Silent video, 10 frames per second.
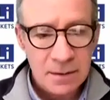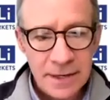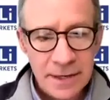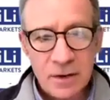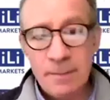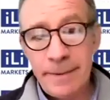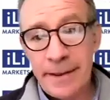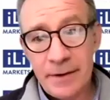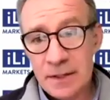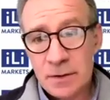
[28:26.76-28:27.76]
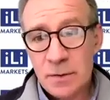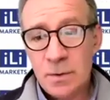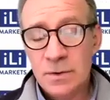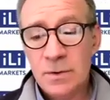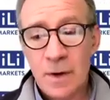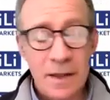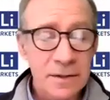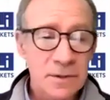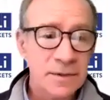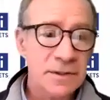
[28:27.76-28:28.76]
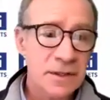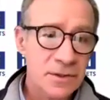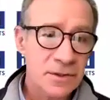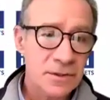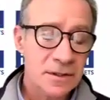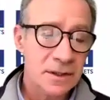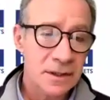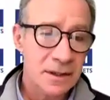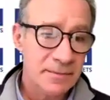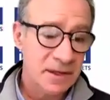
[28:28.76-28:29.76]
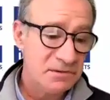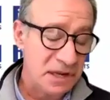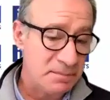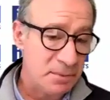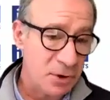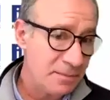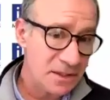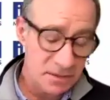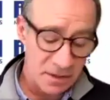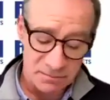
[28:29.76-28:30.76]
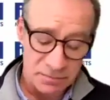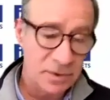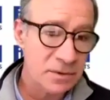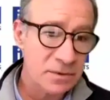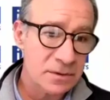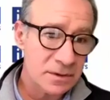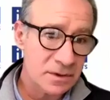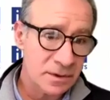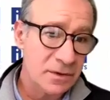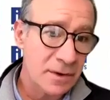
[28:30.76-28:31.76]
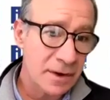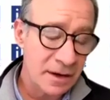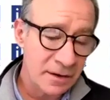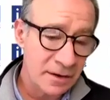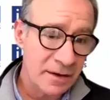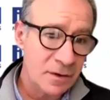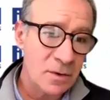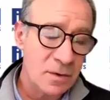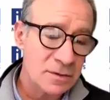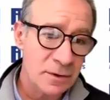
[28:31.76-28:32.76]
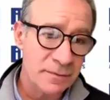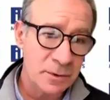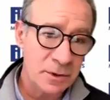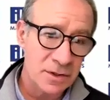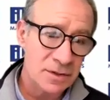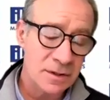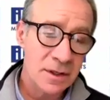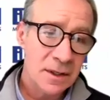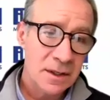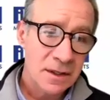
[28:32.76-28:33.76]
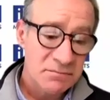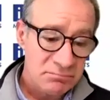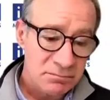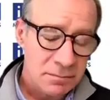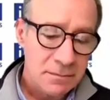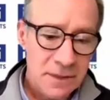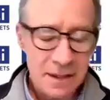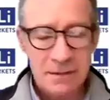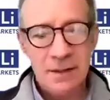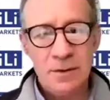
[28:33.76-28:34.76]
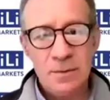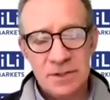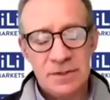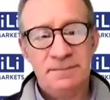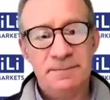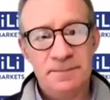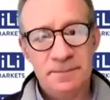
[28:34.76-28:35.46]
when I compare it to other jurisdictions, I mean, you get permits, you can produce, you have low cost of production. Yeah, it works.